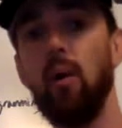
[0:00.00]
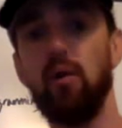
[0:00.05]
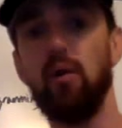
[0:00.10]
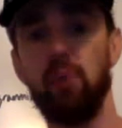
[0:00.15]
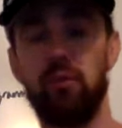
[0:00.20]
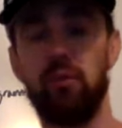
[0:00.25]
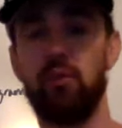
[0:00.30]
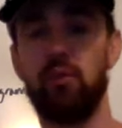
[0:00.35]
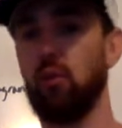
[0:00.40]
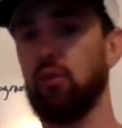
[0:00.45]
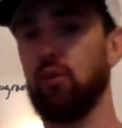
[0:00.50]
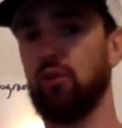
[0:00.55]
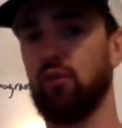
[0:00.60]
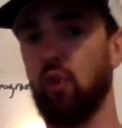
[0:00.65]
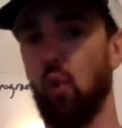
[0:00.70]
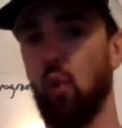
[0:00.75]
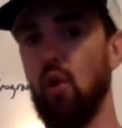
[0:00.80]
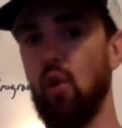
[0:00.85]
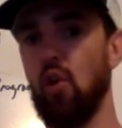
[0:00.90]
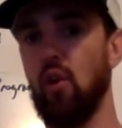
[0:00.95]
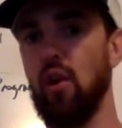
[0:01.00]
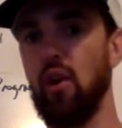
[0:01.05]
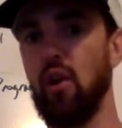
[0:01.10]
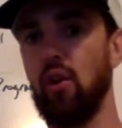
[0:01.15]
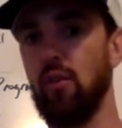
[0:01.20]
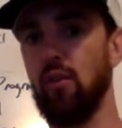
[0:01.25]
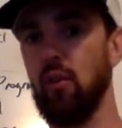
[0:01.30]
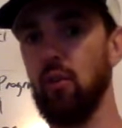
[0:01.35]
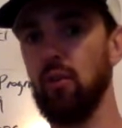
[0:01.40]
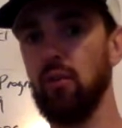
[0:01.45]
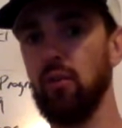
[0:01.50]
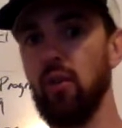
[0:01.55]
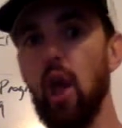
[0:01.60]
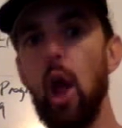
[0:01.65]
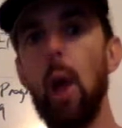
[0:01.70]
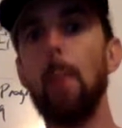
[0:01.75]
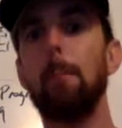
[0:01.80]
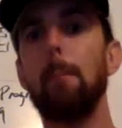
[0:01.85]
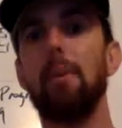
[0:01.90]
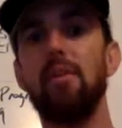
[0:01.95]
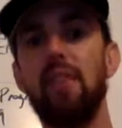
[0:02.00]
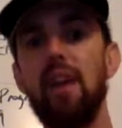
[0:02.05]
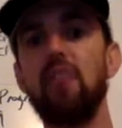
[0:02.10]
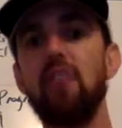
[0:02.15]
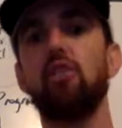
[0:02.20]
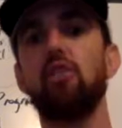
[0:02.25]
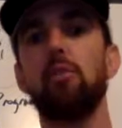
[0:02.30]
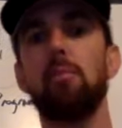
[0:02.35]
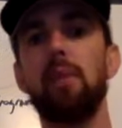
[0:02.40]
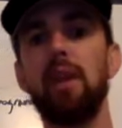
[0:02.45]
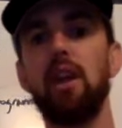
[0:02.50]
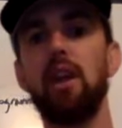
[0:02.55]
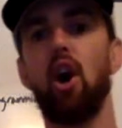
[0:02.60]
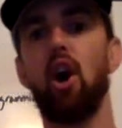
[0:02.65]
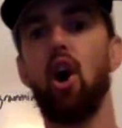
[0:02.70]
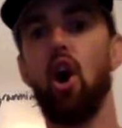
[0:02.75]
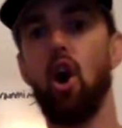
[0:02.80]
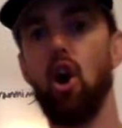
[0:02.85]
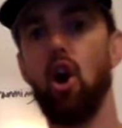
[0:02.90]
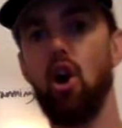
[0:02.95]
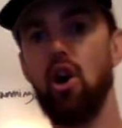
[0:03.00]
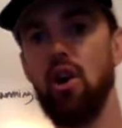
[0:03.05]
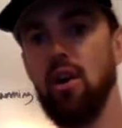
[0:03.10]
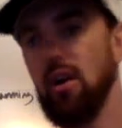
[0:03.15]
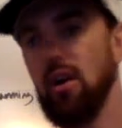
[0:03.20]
so still shorter intervals, but they should be hard.